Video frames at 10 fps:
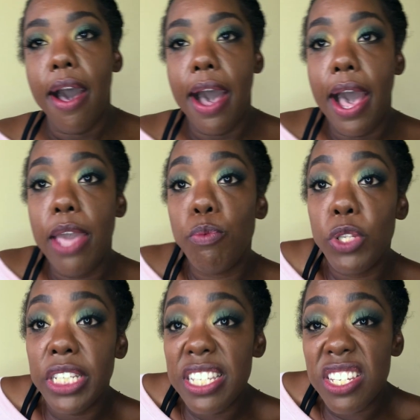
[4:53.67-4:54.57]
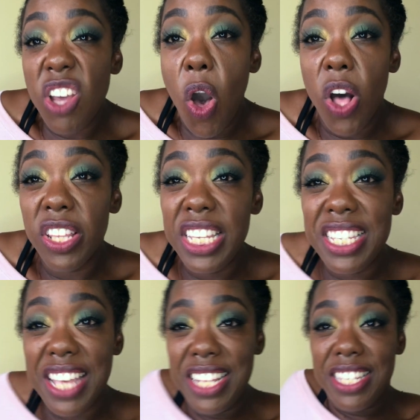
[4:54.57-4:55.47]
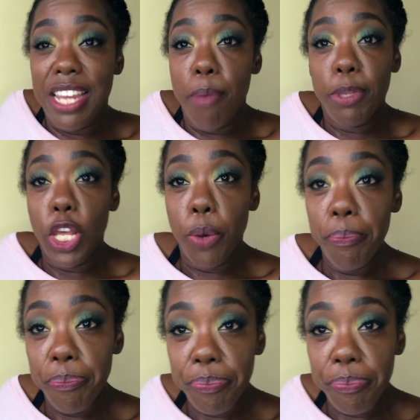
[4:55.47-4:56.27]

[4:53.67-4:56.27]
I will list all these sites down below.